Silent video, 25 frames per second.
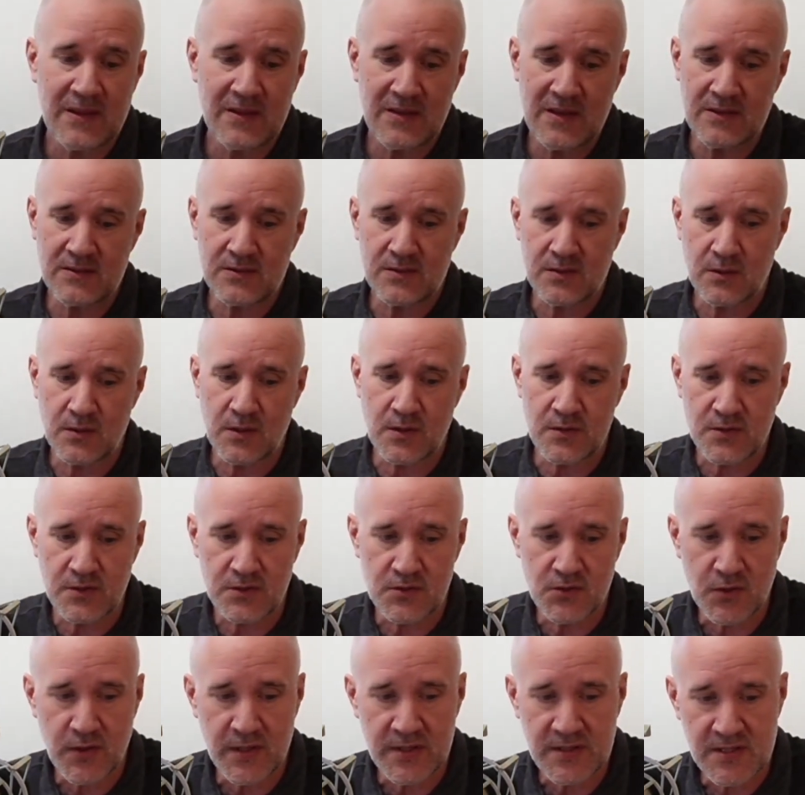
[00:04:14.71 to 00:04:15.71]
And so those are
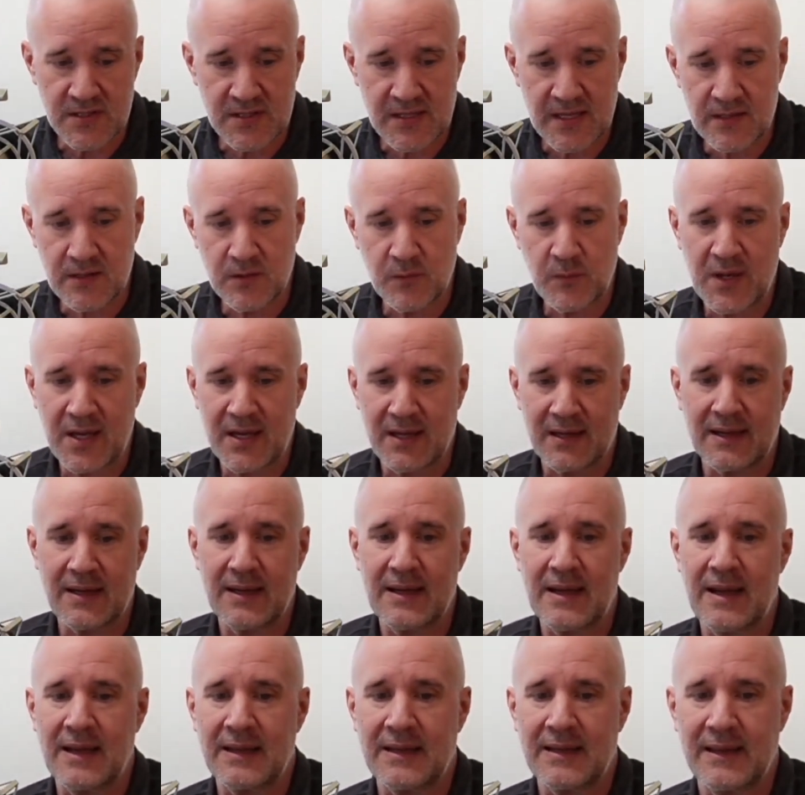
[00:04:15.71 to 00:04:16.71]
choices that you make.
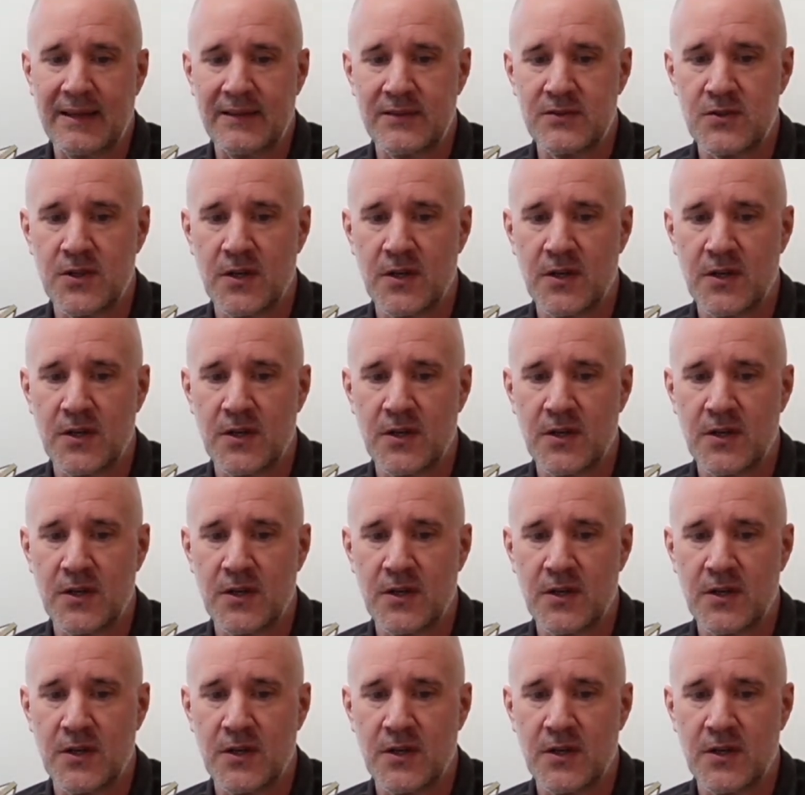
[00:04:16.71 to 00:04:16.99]
I can't